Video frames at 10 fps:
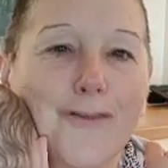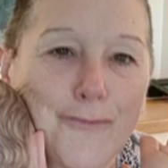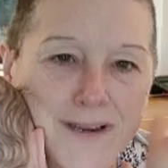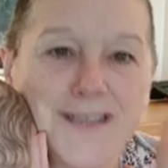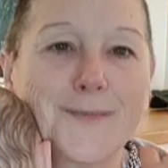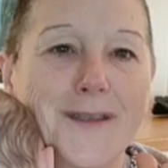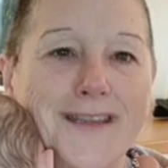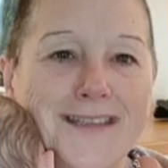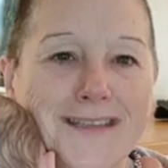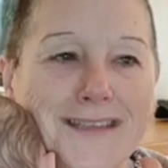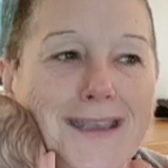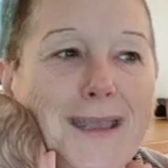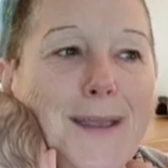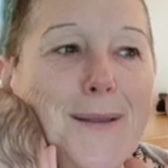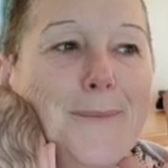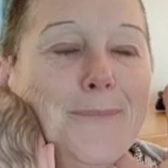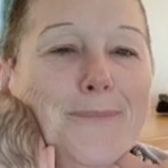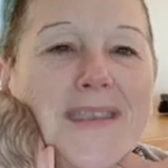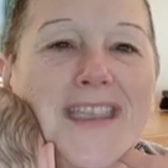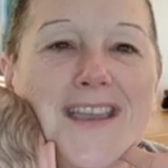Christmas.
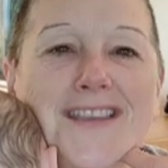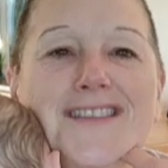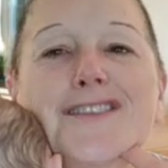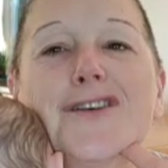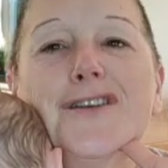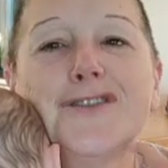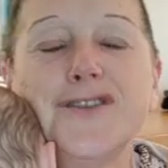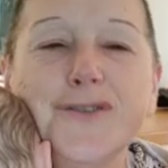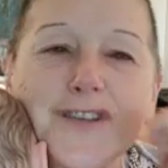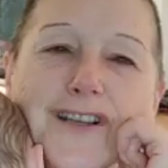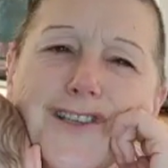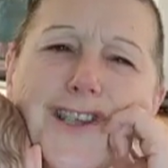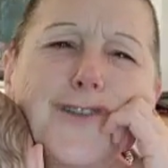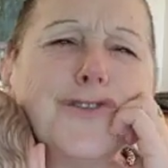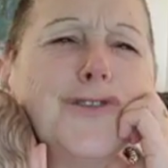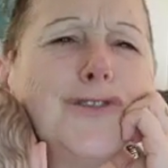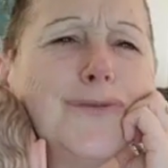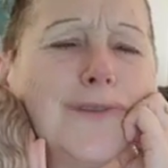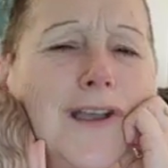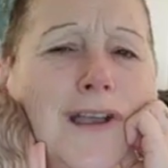Because I was too tired to go
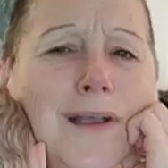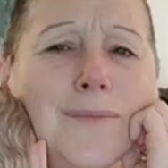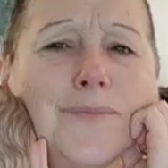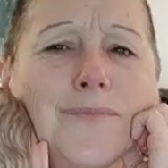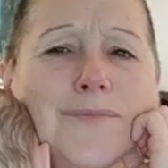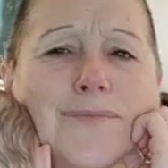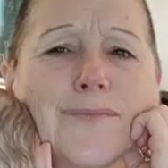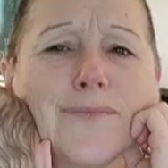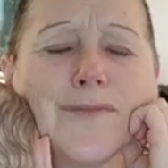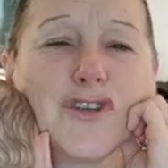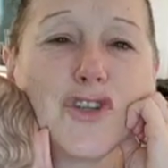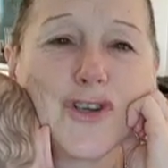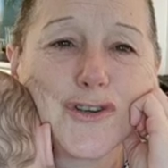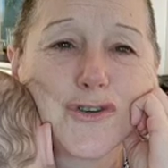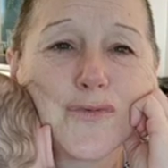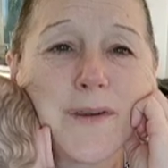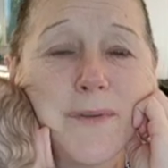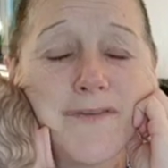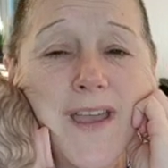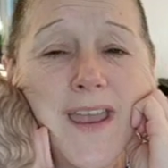to the church crib
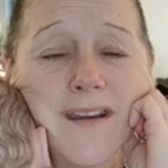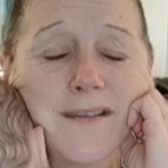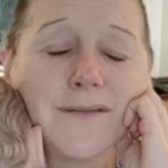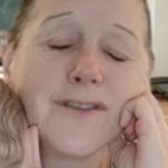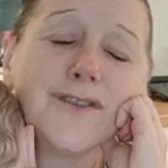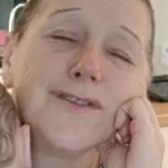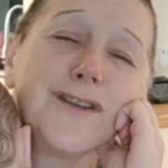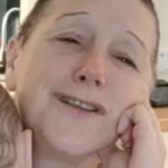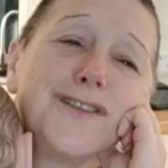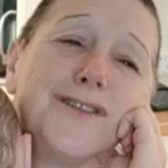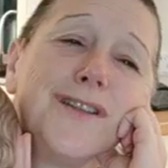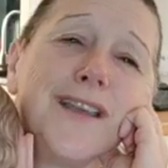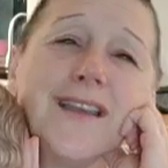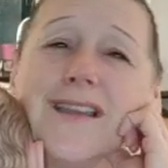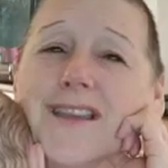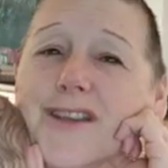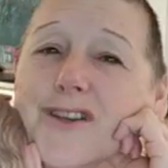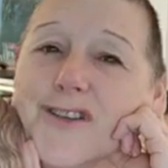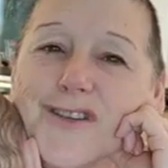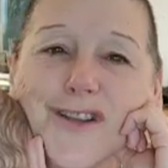event. I was too tired to do that.
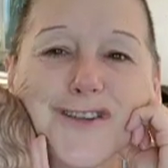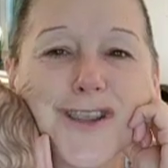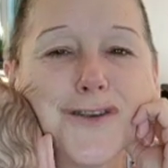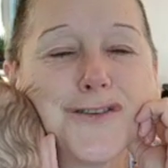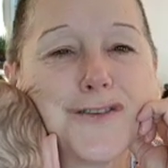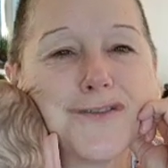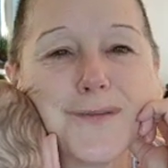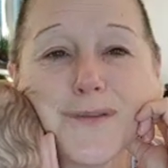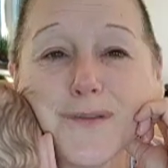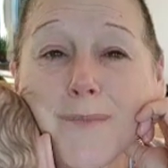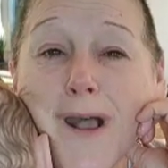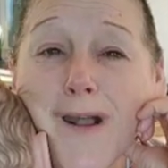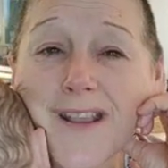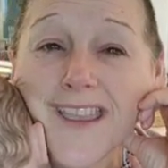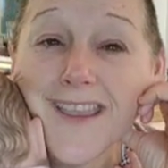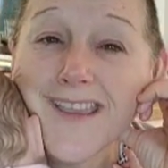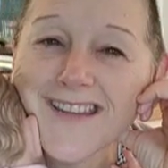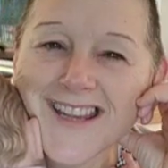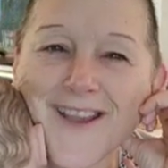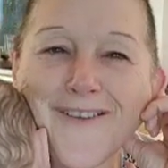Too tired to go to the Christmas
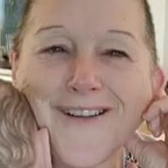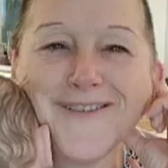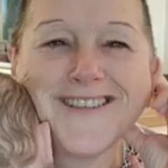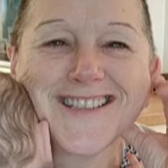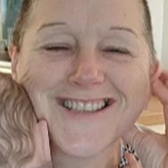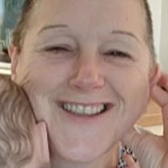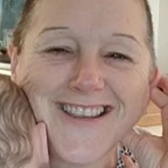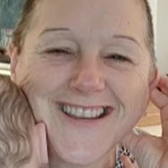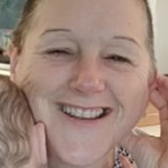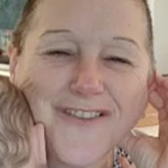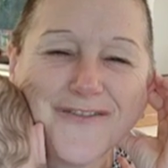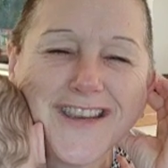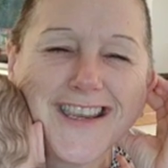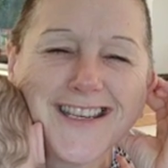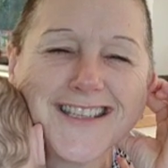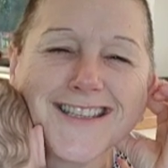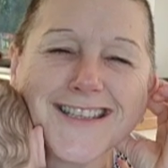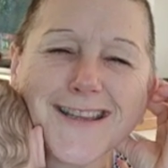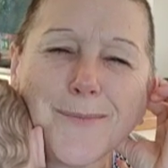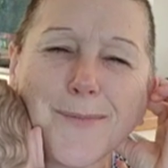market. So I'm just like thinking it's
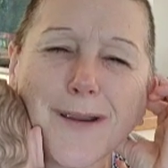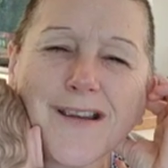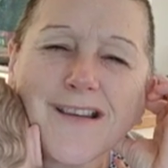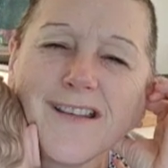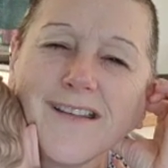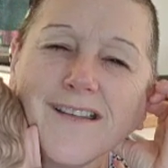December.